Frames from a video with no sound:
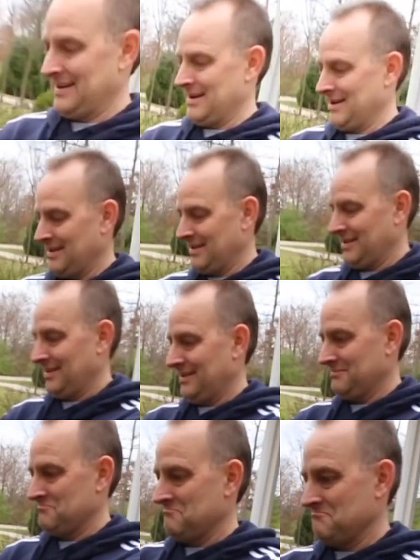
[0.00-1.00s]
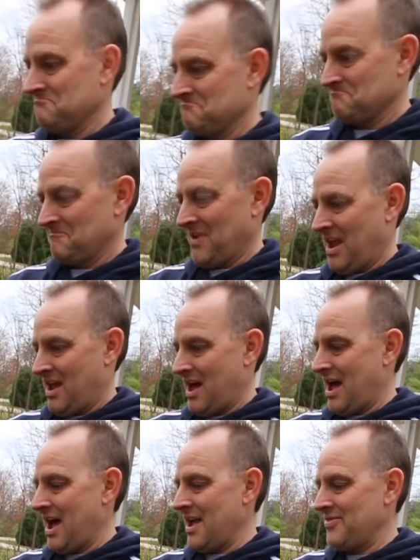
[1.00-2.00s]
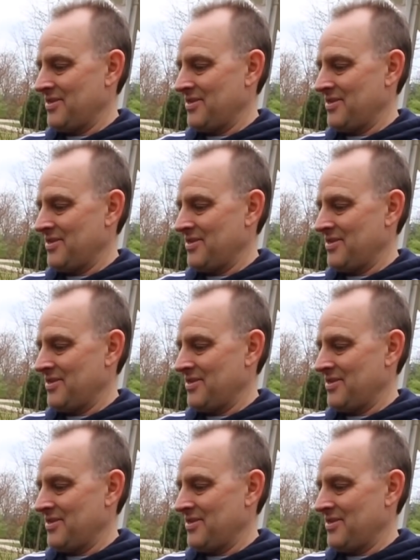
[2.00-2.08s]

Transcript: you think she's gonna actually get this one? I